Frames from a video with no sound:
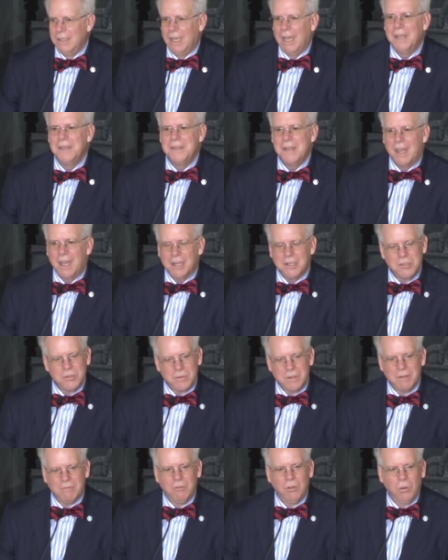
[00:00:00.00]
a
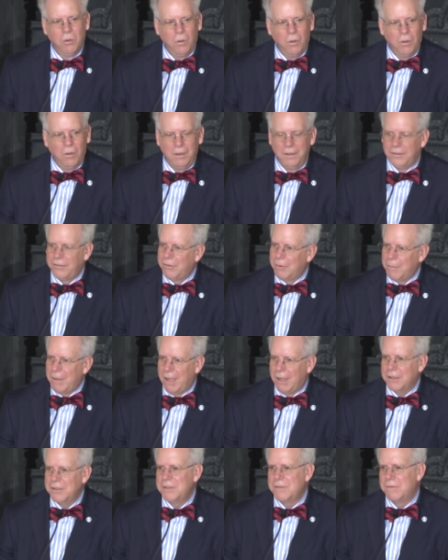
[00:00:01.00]
doctorate of laws from
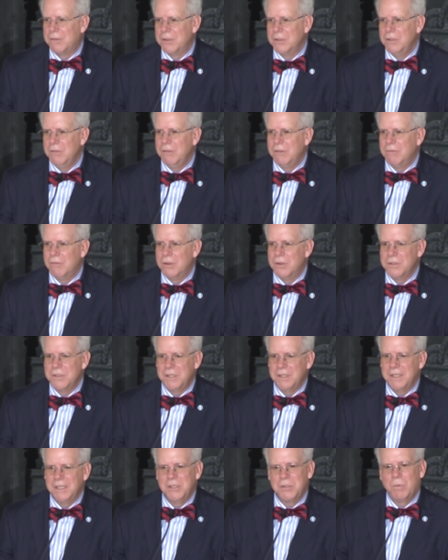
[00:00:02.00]
Oxford
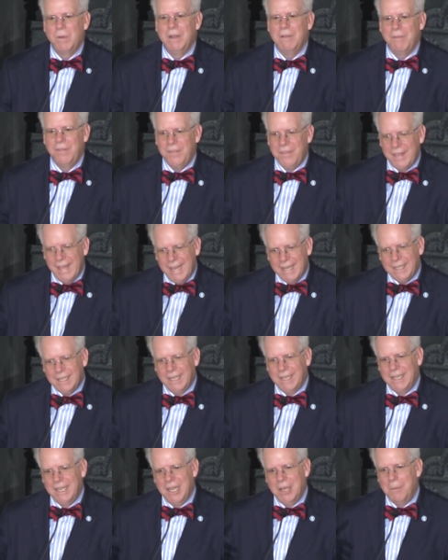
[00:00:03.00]
University as a way of
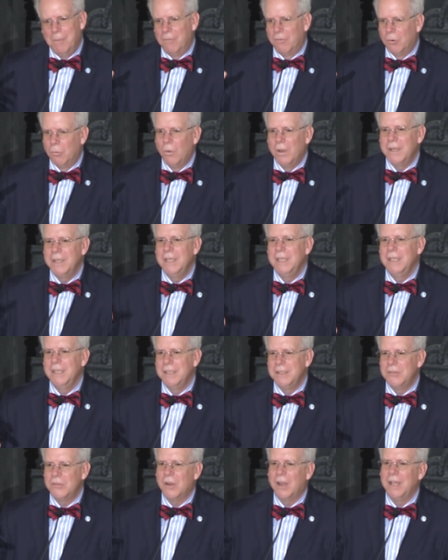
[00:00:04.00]
thanking him for what he
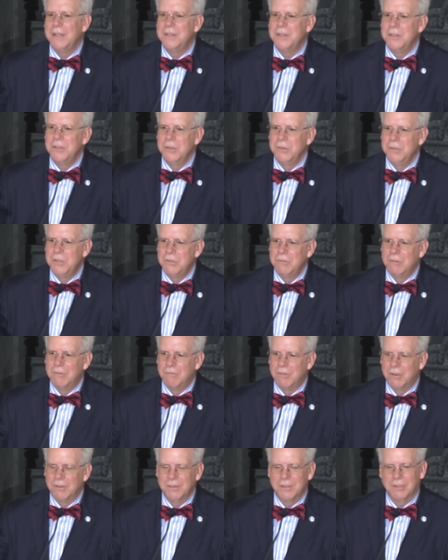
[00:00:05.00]
had tried to do to
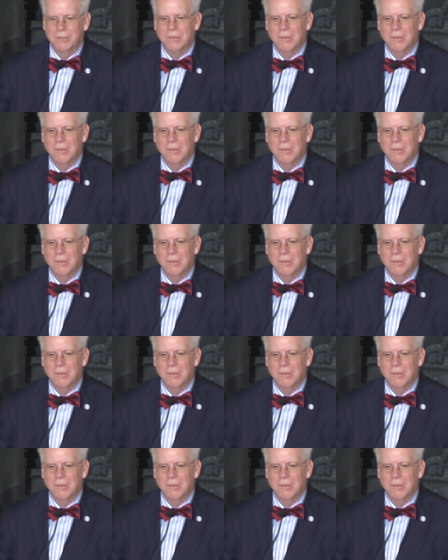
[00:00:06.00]
avert the